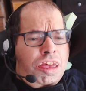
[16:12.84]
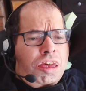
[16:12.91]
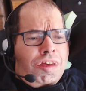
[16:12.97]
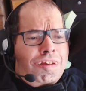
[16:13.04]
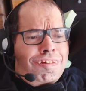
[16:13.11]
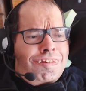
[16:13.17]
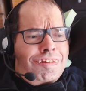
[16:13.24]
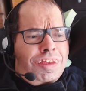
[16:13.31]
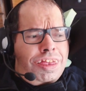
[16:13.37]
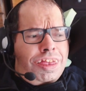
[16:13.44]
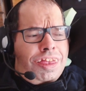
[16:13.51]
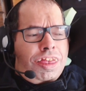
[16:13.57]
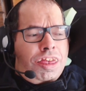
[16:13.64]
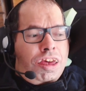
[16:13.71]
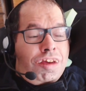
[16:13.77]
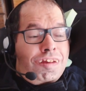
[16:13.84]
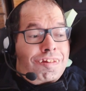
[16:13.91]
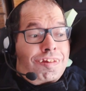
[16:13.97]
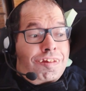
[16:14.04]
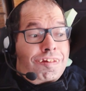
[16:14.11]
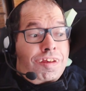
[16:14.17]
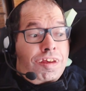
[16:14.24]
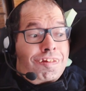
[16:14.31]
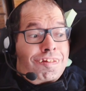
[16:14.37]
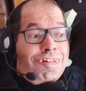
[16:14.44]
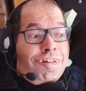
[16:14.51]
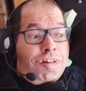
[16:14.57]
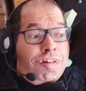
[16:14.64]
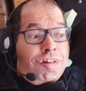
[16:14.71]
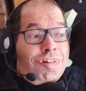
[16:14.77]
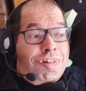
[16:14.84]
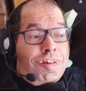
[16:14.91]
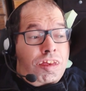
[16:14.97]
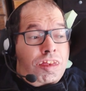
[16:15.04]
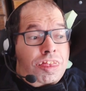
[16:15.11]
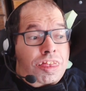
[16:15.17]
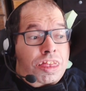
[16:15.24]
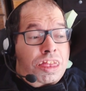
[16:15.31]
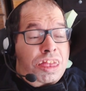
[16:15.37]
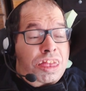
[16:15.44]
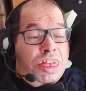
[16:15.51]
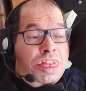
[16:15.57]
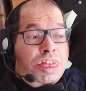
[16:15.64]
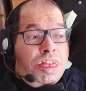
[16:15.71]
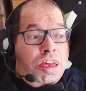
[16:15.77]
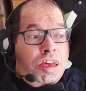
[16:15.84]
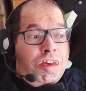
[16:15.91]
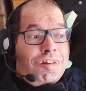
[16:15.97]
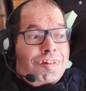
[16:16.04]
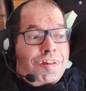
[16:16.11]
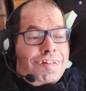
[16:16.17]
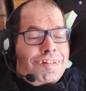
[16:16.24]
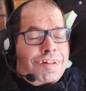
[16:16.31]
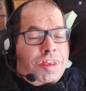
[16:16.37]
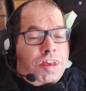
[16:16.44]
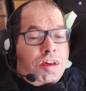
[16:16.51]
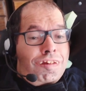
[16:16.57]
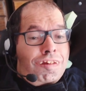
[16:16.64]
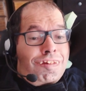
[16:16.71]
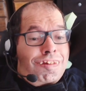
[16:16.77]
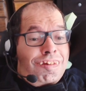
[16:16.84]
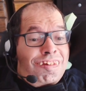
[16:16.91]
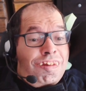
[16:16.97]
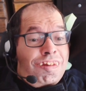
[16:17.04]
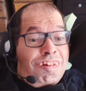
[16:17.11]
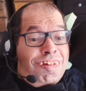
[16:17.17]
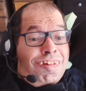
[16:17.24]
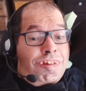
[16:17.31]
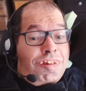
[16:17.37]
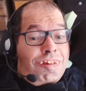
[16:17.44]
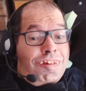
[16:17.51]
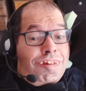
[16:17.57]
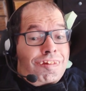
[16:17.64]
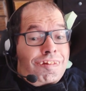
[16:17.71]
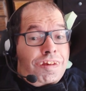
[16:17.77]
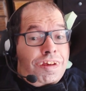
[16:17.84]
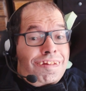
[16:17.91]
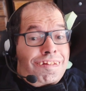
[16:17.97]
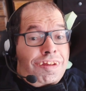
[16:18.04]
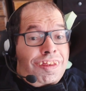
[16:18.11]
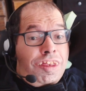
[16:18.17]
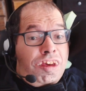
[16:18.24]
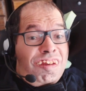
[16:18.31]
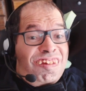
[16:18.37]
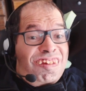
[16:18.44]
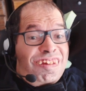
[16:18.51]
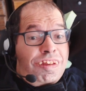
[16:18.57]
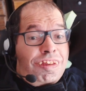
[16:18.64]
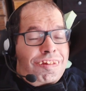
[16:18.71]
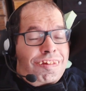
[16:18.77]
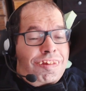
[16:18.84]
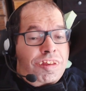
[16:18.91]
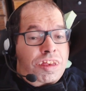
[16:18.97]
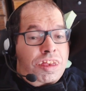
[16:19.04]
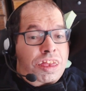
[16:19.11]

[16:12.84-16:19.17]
I'd really like to focus on some of those suggestions and recommendations.